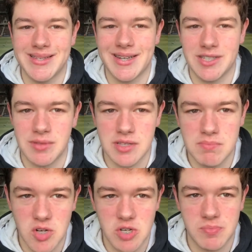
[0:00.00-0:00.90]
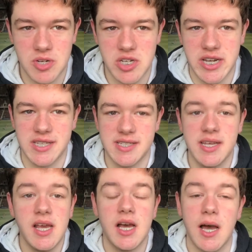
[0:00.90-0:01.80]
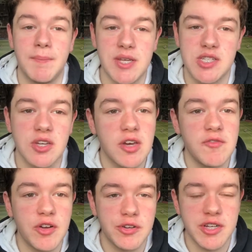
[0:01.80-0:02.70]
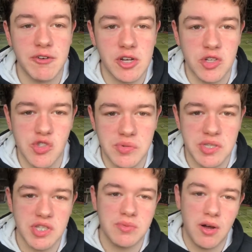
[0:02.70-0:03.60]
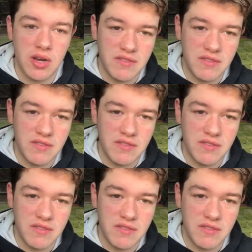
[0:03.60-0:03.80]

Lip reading: as well. It's much appreciated. Please do go and follow Derek on Twitter as well. I'll leave